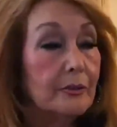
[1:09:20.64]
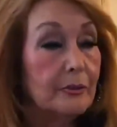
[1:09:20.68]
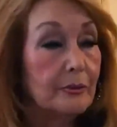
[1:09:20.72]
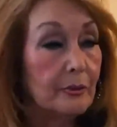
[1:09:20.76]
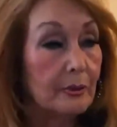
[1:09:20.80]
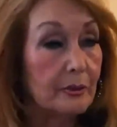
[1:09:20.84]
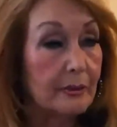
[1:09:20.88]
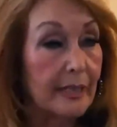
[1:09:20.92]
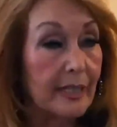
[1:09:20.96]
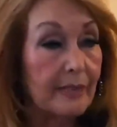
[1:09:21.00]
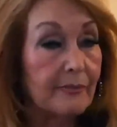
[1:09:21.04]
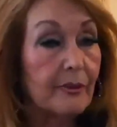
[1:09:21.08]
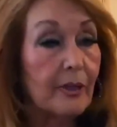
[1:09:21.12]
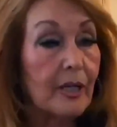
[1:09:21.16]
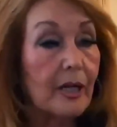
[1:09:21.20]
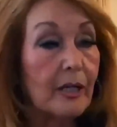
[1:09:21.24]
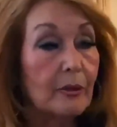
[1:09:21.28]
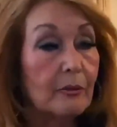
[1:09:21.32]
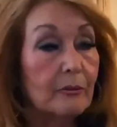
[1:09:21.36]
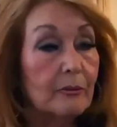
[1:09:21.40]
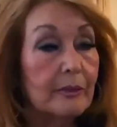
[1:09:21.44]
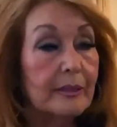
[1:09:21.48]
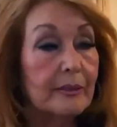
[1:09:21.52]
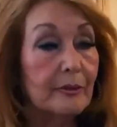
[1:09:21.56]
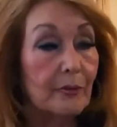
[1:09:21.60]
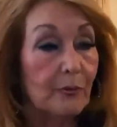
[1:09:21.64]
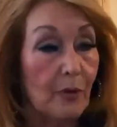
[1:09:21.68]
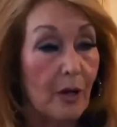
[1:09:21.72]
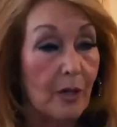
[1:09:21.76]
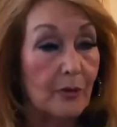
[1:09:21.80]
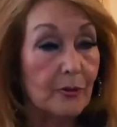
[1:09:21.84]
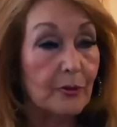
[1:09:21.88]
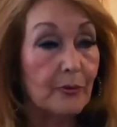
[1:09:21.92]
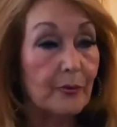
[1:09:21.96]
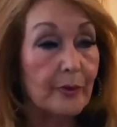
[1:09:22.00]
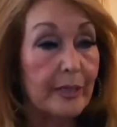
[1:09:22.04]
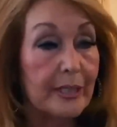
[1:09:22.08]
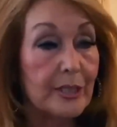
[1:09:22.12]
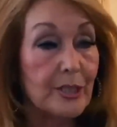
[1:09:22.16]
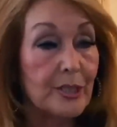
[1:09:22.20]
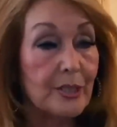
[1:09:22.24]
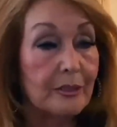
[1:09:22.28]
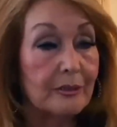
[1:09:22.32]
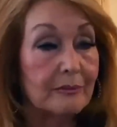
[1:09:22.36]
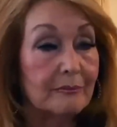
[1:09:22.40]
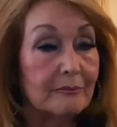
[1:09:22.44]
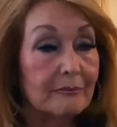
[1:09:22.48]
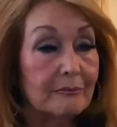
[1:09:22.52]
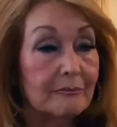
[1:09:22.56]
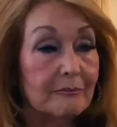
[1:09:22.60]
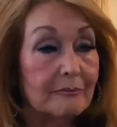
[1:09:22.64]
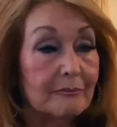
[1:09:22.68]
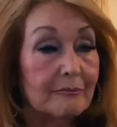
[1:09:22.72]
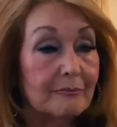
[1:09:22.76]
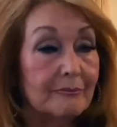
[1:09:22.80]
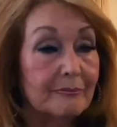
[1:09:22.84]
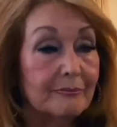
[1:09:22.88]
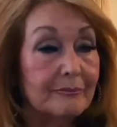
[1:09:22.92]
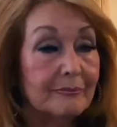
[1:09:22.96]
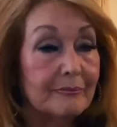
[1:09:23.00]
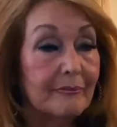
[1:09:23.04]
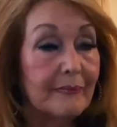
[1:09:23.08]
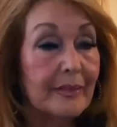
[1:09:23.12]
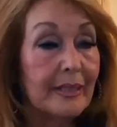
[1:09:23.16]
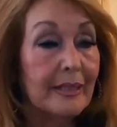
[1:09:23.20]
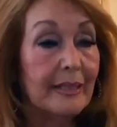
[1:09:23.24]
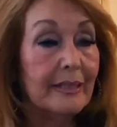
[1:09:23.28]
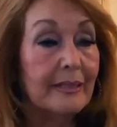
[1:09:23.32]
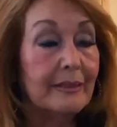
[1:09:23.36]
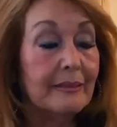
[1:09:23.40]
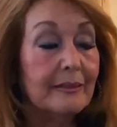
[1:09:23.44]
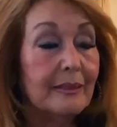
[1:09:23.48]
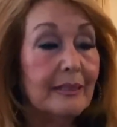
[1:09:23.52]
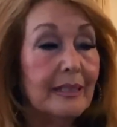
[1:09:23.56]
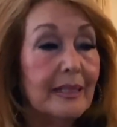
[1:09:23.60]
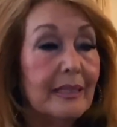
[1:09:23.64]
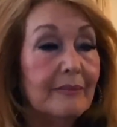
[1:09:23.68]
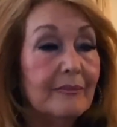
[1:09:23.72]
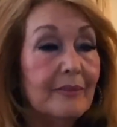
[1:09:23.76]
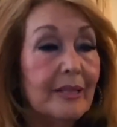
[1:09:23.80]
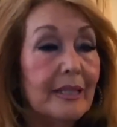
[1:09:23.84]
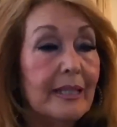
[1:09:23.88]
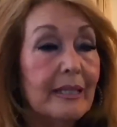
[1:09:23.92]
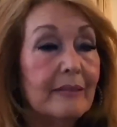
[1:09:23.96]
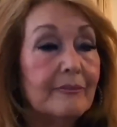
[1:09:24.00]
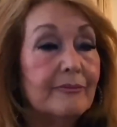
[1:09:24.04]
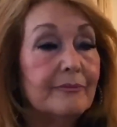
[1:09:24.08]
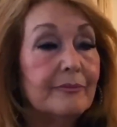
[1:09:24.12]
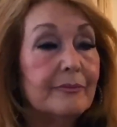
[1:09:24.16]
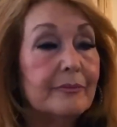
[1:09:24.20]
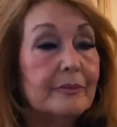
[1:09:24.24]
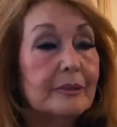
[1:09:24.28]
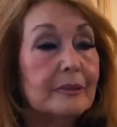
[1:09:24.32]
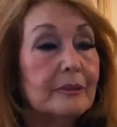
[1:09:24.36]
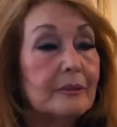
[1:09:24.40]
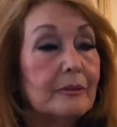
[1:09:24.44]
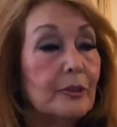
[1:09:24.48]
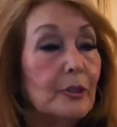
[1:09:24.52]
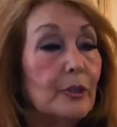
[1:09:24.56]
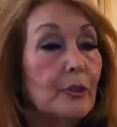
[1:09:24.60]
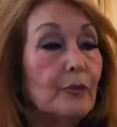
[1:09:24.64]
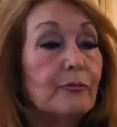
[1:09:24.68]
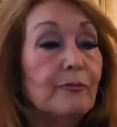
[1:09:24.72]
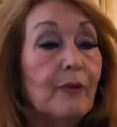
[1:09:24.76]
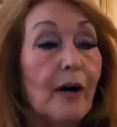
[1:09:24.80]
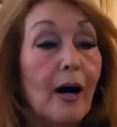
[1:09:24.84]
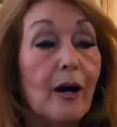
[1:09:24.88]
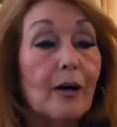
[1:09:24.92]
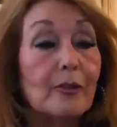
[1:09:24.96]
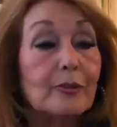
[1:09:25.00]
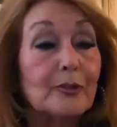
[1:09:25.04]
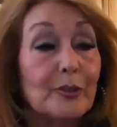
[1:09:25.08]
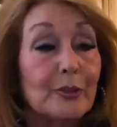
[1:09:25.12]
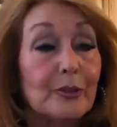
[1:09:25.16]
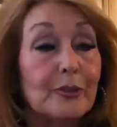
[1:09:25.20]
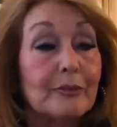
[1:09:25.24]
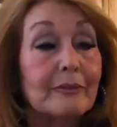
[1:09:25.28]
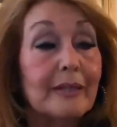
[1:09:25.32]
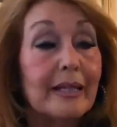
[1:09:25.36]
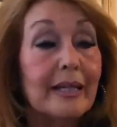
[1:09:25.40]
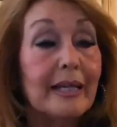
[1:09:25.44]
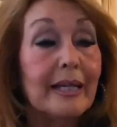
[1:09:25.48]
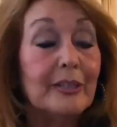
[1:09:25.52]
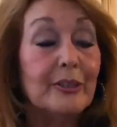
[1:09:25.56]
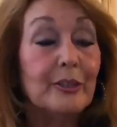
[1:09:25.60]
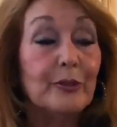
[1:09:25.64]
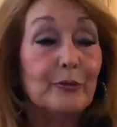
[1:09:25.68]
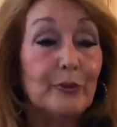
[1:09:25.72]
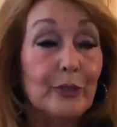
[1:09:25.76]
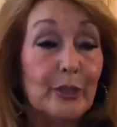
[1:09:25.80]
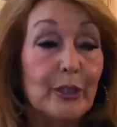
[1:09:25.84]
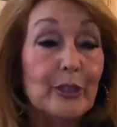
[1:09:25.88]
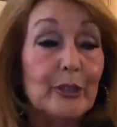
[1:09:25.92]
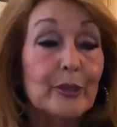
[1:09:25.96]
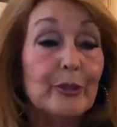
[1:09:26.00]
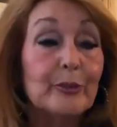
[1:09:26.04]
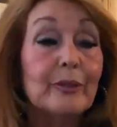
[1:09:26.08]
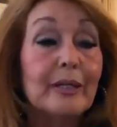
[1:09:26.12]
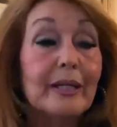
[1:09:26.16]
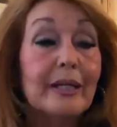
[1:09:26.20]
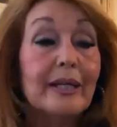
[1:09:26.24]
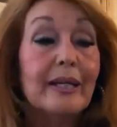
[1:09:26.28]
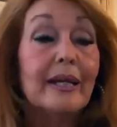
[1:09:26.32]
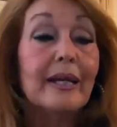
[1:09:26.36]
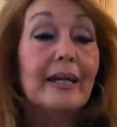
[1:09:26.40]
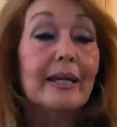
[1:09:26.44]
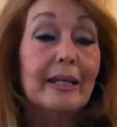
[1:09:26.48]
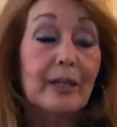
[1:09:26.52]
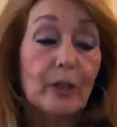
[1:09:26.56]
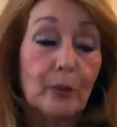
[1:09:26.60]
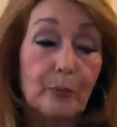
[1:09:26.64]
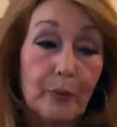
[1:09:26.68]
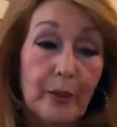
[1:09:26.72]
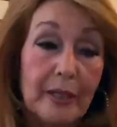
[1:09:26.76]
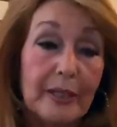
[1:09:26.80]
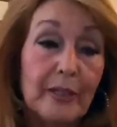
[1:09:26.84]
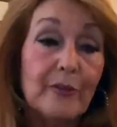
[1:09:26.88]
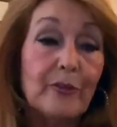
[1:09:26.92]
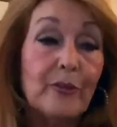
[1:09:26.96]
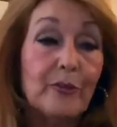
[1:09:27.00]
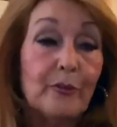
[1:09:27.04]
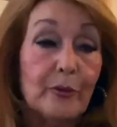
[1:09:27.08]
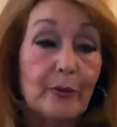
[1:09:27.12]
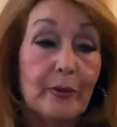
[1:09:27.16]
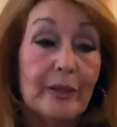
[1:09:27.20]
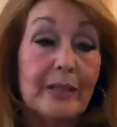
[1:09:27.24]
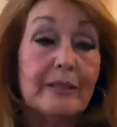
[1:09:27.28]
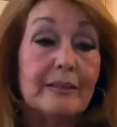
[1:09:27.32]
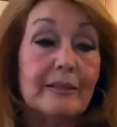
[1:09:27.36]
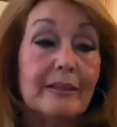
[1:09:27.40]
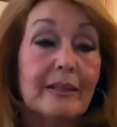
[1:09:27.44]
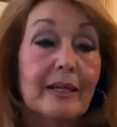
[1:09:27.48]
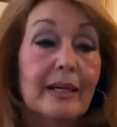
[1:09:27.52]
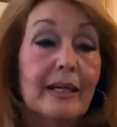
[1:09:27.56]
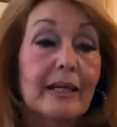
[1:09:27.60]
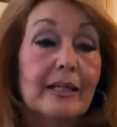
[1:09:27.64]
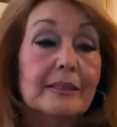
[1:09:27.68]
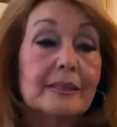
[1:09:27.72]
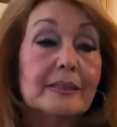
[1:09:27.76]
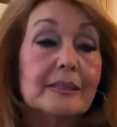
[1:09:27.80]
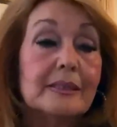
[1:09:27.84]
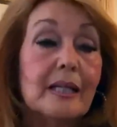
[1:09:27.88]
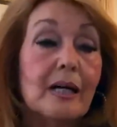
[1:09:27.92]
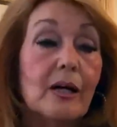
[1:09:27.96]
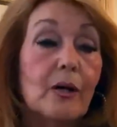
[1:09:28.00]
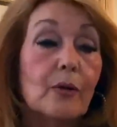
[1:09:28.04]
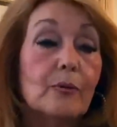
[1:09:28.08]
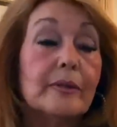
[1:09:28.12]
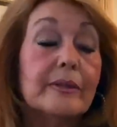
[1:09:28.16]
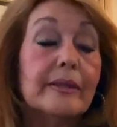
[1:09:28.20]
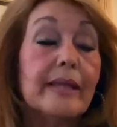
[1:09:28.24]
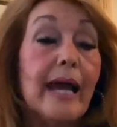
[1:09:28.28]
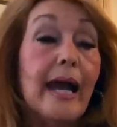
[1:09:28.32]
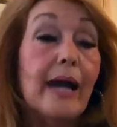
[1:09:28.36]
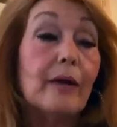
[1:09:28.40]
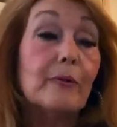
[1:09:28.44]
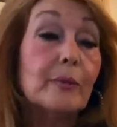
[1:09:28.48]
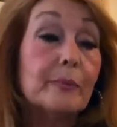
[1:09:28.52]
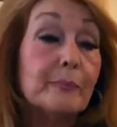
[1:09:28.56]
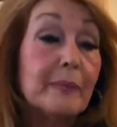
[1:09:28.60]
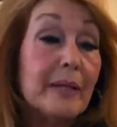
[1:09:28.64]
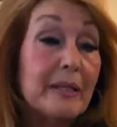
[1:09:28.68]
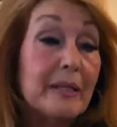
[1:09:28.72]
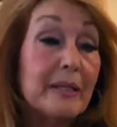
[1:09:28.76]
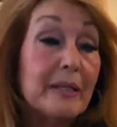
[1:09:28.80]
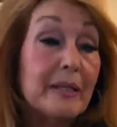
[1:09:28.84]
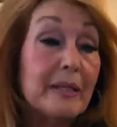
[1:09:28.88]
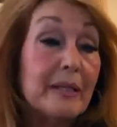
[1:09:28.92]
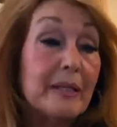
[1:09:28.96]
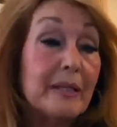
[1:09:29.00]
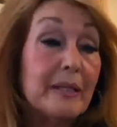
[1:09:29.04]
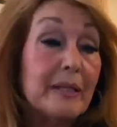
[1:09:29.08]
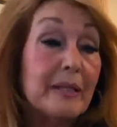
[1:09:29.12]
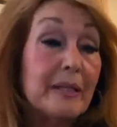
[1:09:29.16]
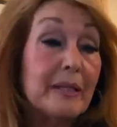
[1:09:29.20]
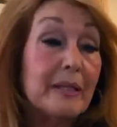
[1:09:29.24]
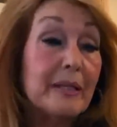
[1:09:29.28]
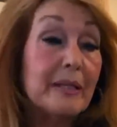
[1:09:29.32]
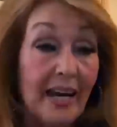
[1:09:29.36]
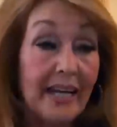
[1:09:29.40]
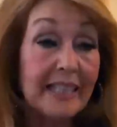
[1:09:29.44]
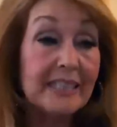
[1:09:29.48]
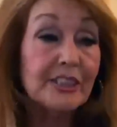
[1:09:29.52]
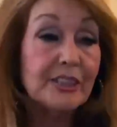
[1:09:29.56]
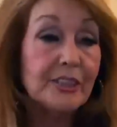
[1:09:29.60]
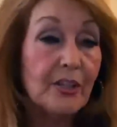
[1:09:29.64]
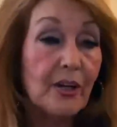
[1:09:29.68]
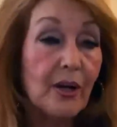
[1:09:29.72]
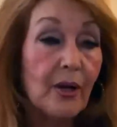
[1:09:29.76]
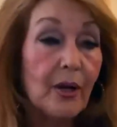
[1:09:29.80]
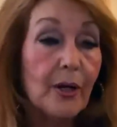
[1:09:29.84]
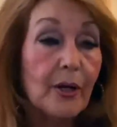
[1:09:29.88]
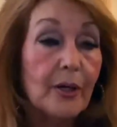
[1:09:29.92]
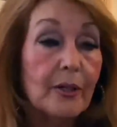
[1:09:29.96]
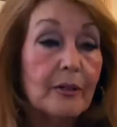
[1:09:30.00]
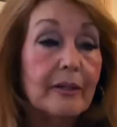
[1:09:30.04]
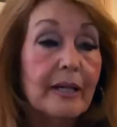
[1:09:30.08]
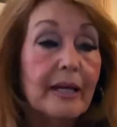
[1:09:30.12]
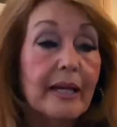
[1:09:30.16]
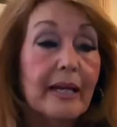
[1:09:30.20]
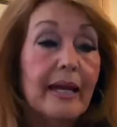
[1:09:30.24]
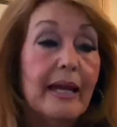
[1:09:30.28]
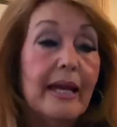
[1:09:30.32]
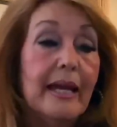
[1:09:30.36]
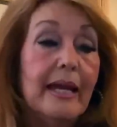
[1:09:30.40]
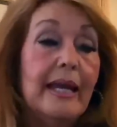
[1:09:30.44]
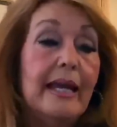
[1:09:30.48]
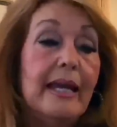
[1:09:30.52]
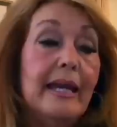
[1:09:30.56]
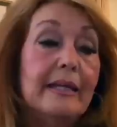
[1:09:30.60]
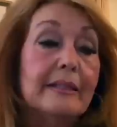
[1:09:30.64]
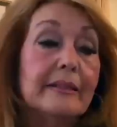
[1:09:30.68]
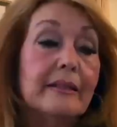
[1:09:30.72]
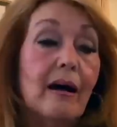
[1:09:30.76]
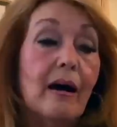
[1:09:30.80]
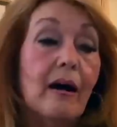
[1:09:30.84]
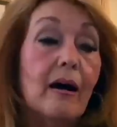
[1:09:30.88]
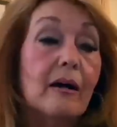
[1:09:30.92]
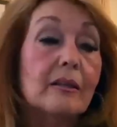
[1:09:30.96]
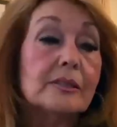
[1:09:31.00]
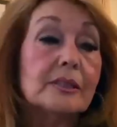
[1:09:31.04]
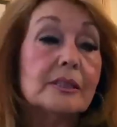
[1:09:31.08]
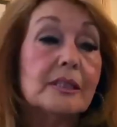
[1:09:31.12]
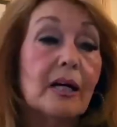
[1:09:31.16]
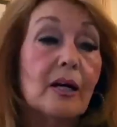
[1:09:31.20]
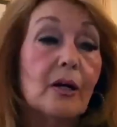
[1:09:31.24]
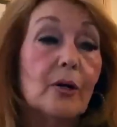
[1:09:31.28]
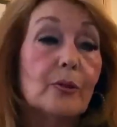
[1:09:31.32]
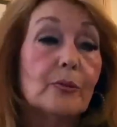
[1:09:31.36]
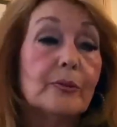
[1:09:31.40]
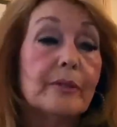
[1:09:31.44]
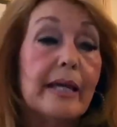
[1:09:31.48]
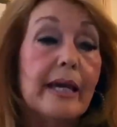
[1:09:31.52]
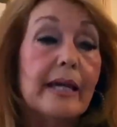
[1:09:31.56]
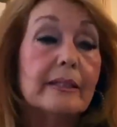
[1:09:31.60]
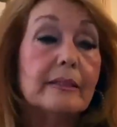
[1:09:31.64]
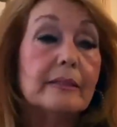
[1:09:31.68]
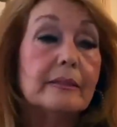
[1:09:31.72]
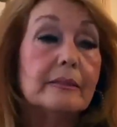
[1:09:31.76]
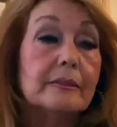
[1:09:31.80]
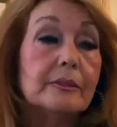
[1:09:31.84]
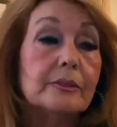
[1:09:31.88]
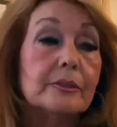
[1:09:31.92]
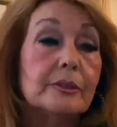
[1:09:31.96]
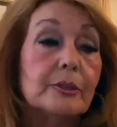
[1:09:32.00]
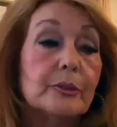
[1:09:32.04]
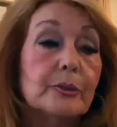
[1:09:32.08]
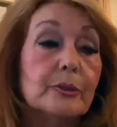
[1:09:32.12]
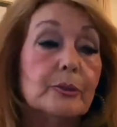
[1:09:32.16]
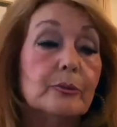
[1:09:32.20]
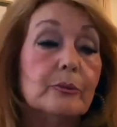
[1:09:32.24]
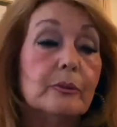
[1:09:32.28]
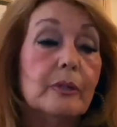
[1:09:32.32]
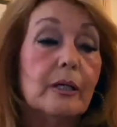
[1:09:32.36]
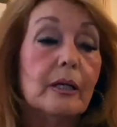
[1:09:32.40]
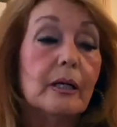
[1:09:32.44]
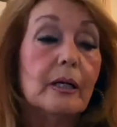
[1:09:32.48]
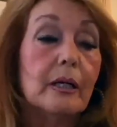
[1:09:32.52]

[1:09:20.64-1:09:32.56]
you'll never go in the wrong direction. And even if you falter, and you do, he'll bring you through it. So that would be my advice to her, and also that to